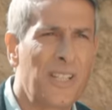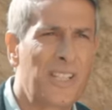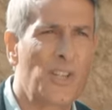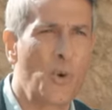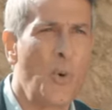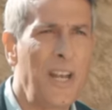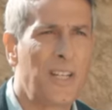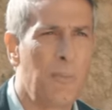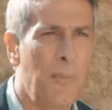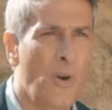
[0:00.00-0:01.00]
this
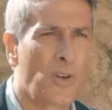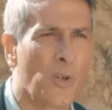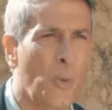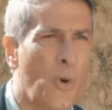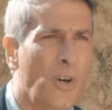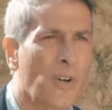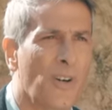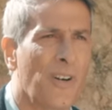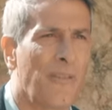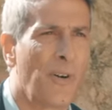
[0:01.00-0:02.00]
great miracle
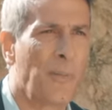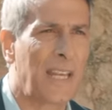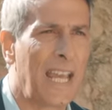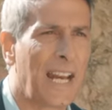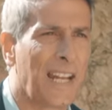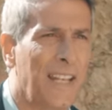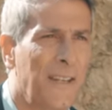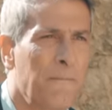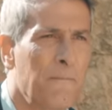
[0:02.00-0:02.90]
worker from the Galilee.